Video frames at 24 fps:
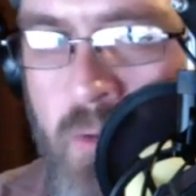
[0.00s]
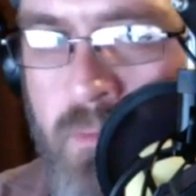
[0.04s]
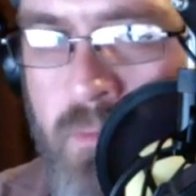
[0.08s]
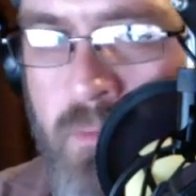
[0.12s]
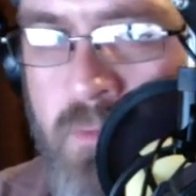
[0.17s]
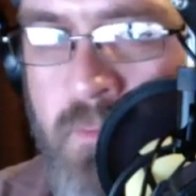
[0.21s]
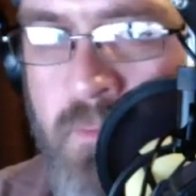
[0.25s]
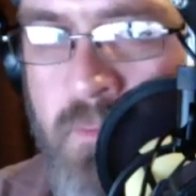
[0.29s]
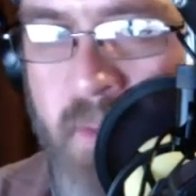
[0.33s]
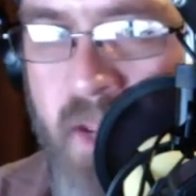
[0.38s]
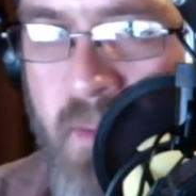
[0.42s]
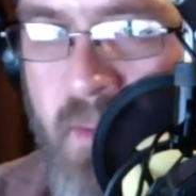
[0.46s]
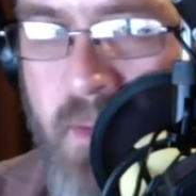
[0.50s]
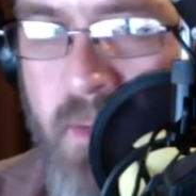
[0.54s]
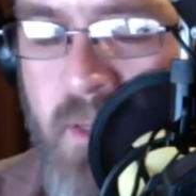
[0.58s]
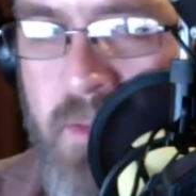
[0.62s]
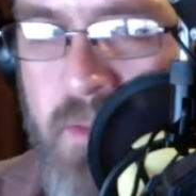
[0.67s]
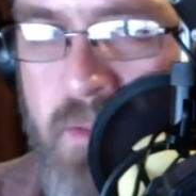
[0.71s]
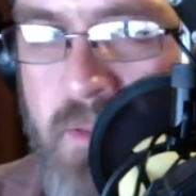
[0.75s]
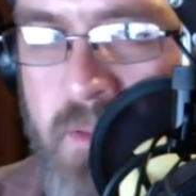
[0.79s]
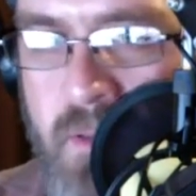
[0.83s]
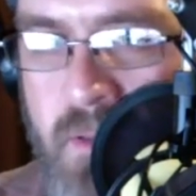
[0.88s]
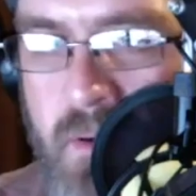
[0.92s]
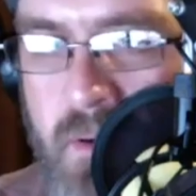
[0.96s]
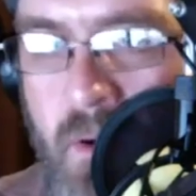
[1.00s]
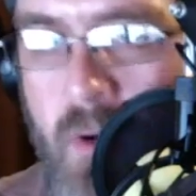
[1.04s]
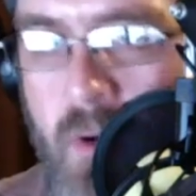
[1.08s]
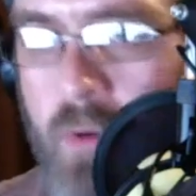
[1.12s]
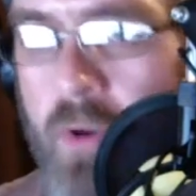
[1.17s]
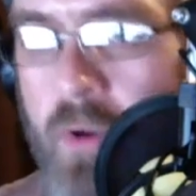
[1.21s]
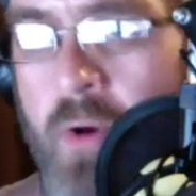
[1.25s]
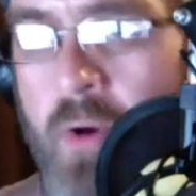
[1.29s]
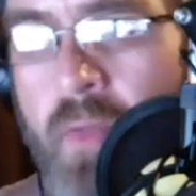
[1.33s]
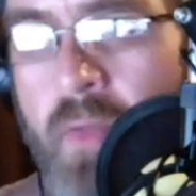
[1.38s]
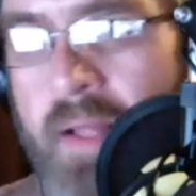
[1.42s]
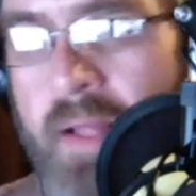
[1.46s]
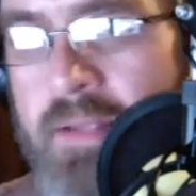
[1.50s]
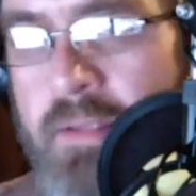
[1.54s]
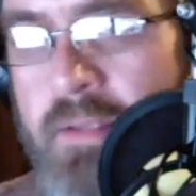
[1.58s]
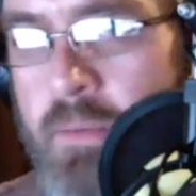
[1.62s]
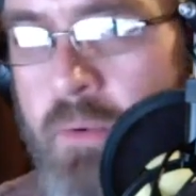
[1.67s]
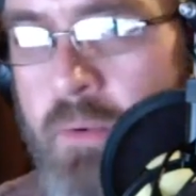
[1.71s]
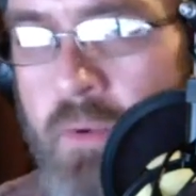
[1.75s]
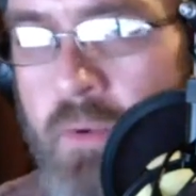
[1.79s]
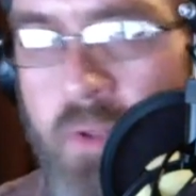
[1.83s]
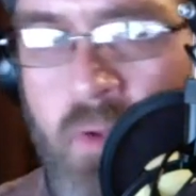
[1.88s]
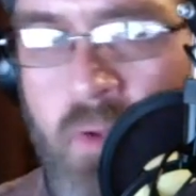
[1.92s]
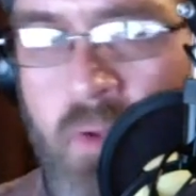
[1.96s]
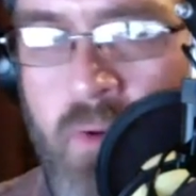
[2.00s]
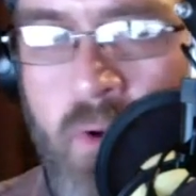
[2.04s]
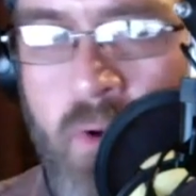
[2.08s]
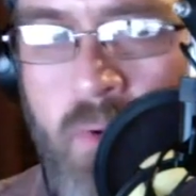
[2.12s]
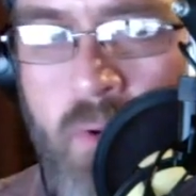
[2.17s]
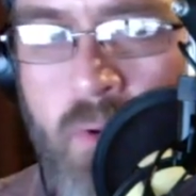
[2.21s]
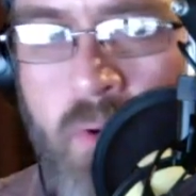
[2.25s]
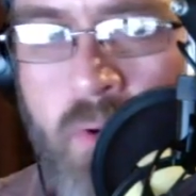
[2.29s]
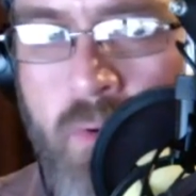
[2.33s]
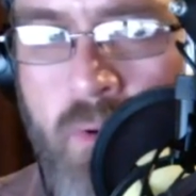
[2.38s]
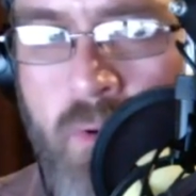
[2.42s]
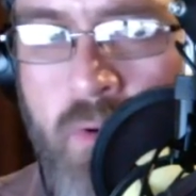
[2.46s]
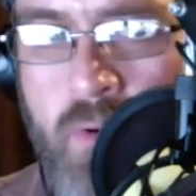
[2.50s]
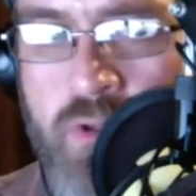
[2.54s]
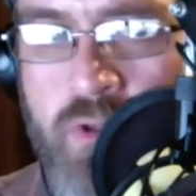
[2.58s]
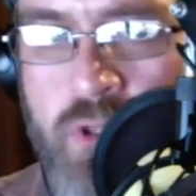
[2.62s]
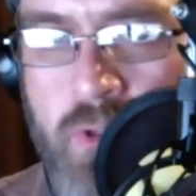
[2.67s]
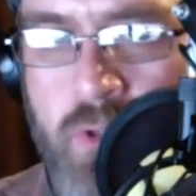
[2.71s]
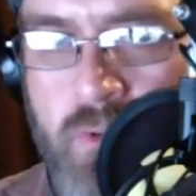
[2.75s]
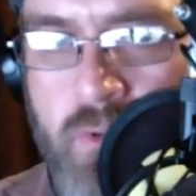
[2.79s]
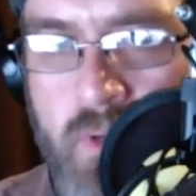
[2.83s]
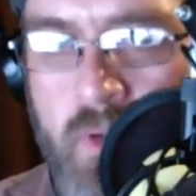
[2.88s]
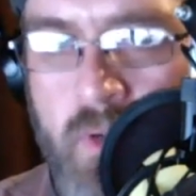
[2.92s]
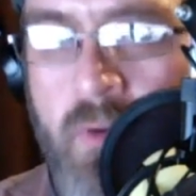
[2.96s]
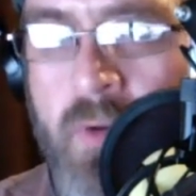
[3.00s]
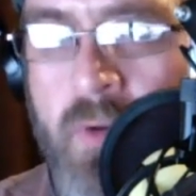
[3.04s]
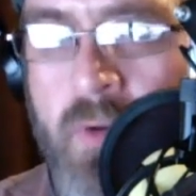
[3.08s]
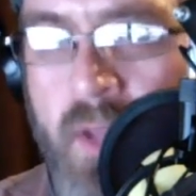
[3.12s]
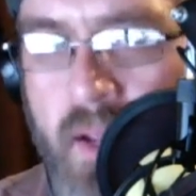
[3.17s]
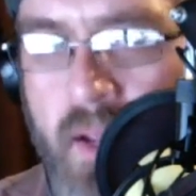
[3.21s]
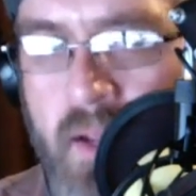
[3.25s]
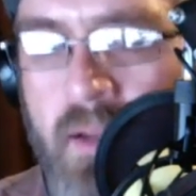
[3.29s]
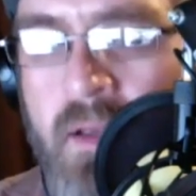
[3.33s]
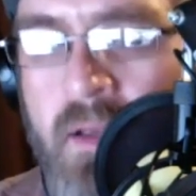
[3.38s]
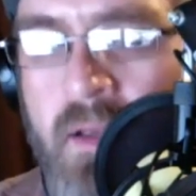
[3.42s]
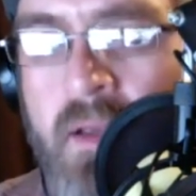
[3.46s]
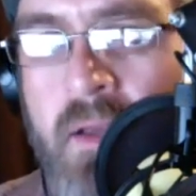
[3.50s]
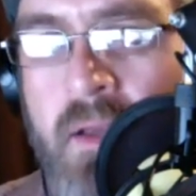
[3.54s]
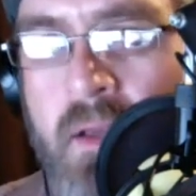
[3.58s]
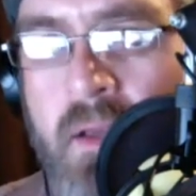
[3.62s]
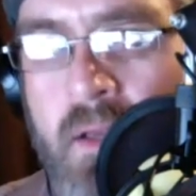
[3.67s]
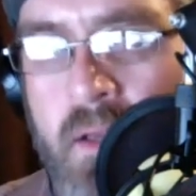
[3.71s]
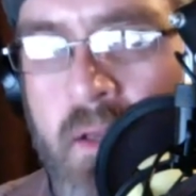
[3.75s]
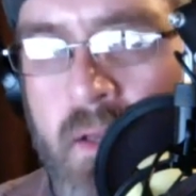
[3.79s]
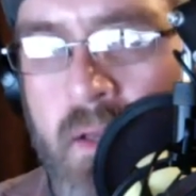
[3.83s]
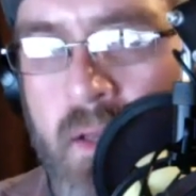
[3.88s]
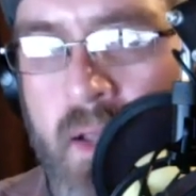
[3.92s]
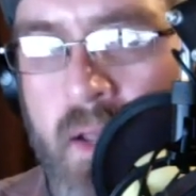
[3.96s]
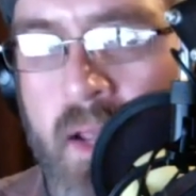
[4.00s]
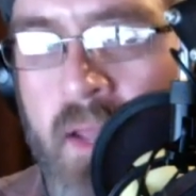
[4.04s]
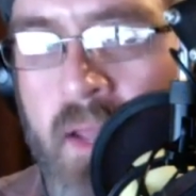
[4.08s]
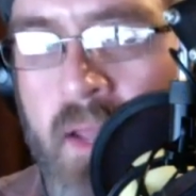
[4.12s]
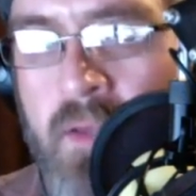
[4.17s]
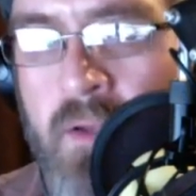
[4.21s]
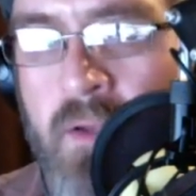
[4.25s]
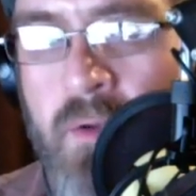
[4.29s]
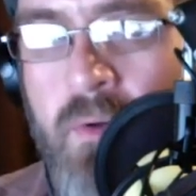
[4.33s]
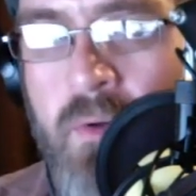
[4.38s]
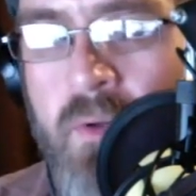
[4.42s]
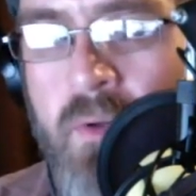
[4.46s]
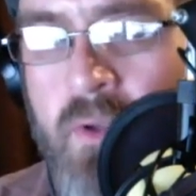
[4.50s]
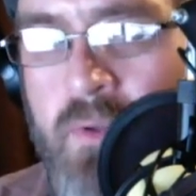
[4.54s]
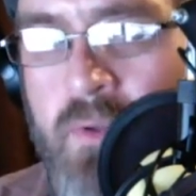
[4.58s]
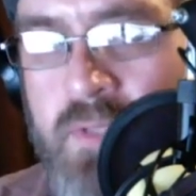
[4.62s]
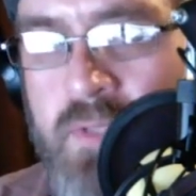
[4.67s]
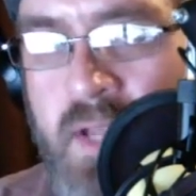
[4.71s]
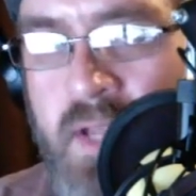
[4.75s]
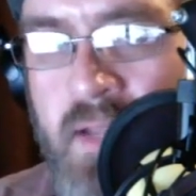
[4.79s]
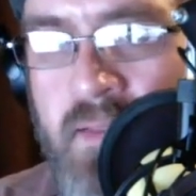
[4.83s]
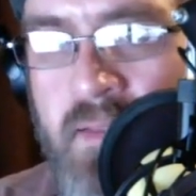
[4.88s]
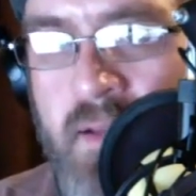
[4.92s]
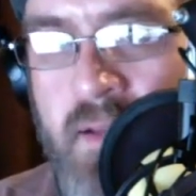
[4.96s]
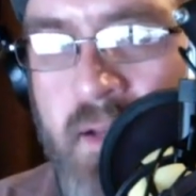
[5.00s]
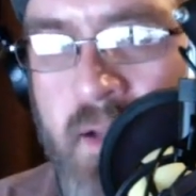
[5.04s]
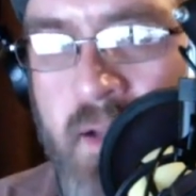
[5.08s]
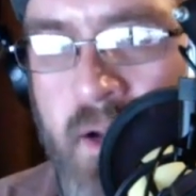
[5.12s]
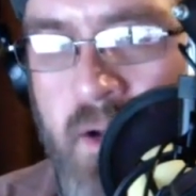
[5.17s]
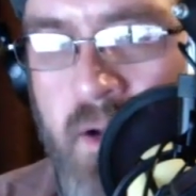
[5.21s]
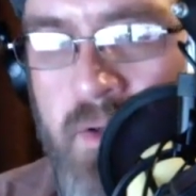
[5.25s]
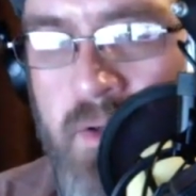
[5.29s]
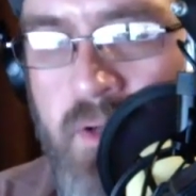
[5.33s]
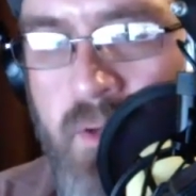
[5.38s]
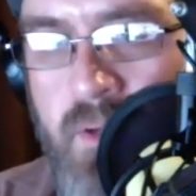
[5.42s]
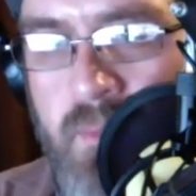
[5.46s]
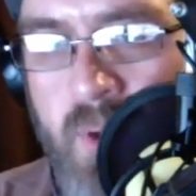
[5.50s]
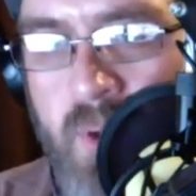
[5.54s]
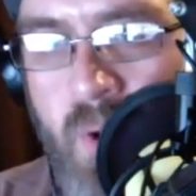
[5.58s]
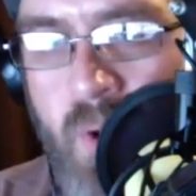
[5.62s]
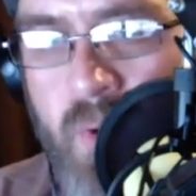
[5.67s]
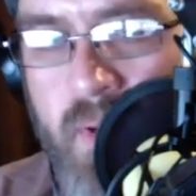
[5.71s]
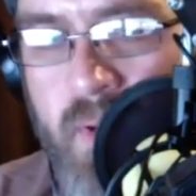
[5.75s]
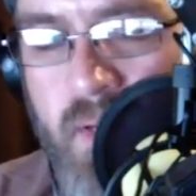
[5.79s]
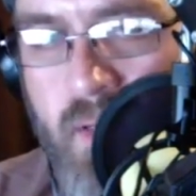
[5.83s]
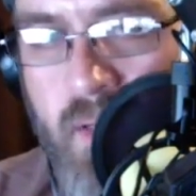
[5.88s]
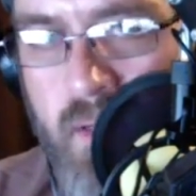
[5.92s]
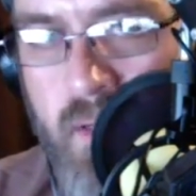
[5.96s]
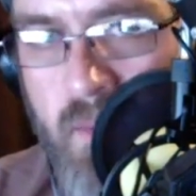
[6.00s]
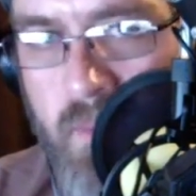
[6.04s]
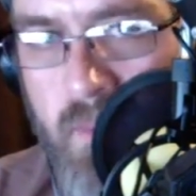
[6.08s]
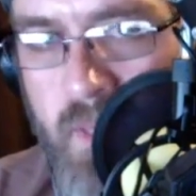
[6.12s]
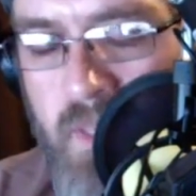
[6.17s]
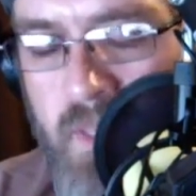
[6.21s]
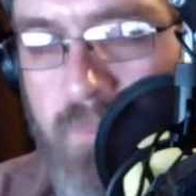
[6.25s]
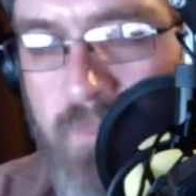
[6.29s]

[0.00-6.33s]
Babies? Oh, no, no children. Okay. And you take that character, you poke it a little bit,